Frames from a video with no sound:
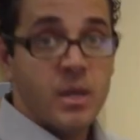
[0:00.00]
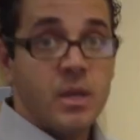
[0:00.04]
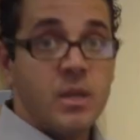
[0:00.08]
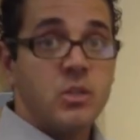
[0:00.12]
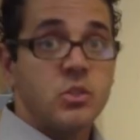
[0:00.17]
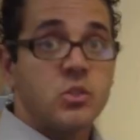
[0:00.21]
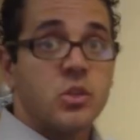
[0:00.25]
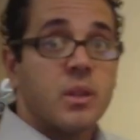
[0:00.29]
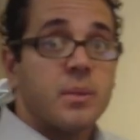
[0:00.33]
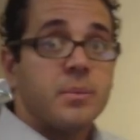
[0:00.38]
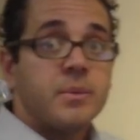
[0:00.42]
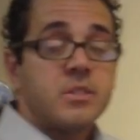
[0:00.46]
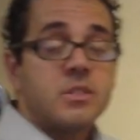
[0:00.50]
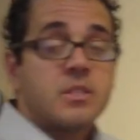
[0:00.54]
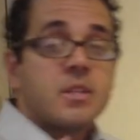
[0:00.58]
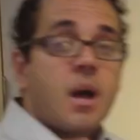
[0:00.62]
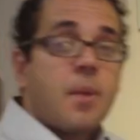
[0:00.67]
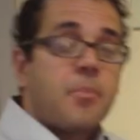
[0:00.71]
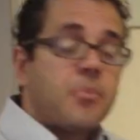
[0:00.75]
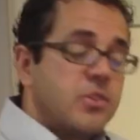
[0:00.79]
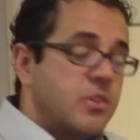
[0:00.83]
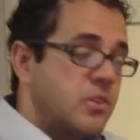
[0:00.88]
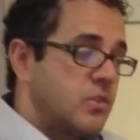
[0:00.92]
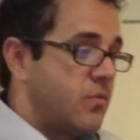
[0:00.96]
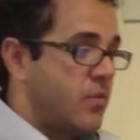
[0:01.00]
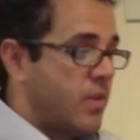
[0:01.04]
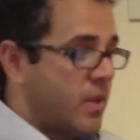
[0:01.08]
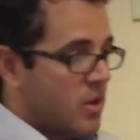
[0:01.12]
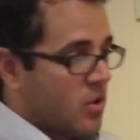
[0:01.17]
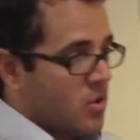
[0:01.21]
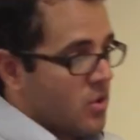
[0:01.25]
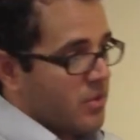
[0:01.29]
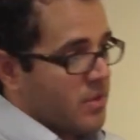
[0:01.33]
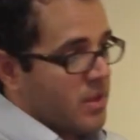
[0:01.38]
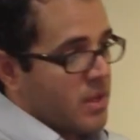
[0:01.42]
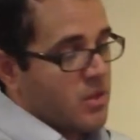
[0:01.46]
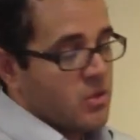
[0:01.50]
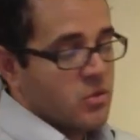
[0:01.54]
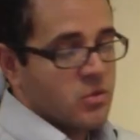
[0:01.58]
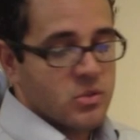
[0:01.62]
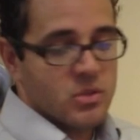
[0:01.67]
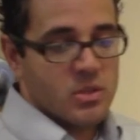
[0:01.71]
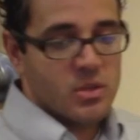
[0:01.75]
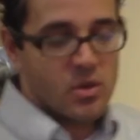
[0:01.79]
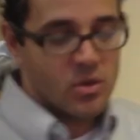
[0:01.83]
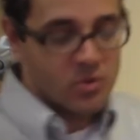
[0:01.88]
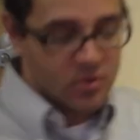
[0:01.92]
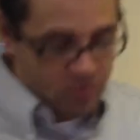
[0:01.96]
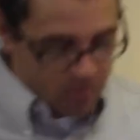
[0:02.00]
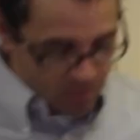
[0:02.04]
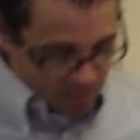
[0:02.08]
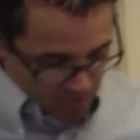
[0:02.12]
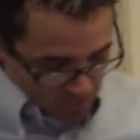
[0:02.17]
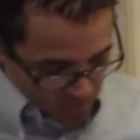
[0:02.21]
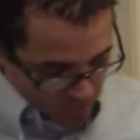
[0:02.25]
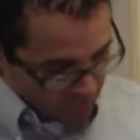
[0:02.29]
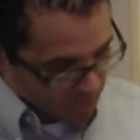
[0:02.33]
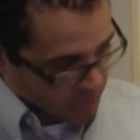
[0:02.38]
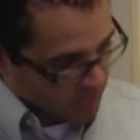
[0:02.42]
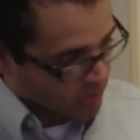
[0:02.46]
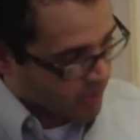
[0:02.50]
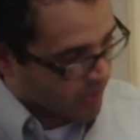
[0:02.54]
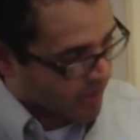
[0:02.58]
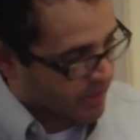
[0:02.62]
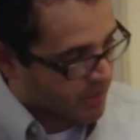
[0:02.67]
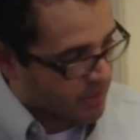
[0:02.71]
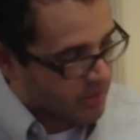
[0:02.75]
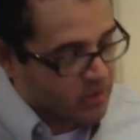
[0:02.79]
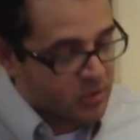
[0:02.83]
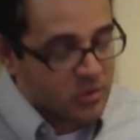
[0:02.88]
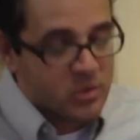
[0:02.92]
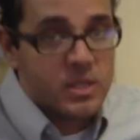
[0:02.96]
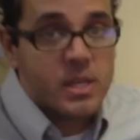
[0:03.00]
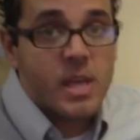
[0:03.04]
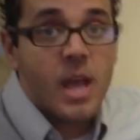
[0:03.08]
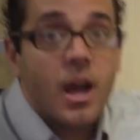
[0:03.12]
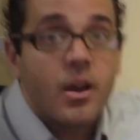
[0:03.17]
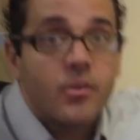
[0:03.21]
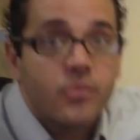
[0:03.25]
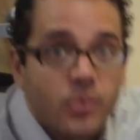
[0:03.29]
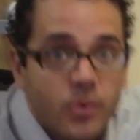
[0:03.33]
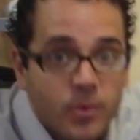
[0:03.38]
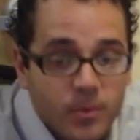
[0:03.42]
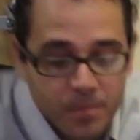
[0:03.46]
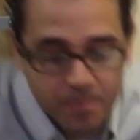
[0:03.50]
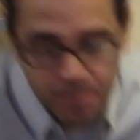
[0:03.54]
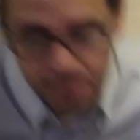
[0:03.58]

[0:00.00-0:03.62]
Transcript: So let me stop this video and then use the other recorder so I can use the iPhone.